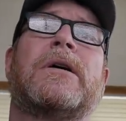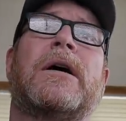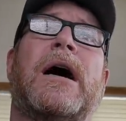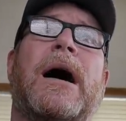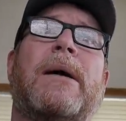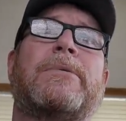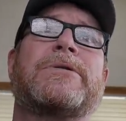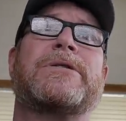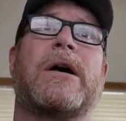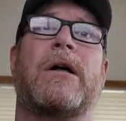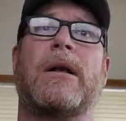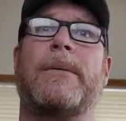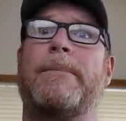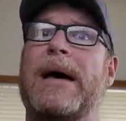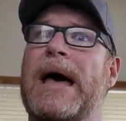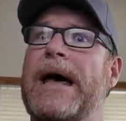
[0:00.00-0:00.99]
I was
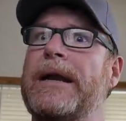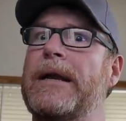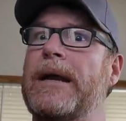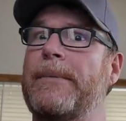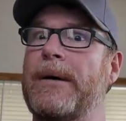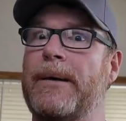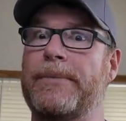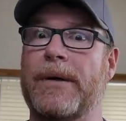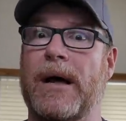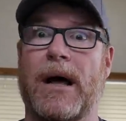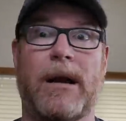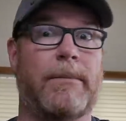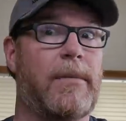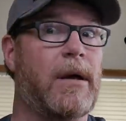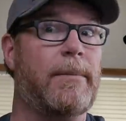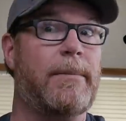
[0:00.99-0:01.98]
all about it. I'm
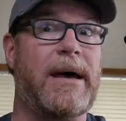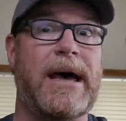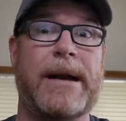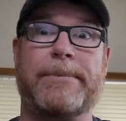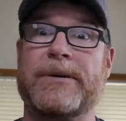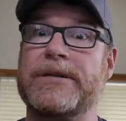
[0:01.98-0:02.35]
all about it,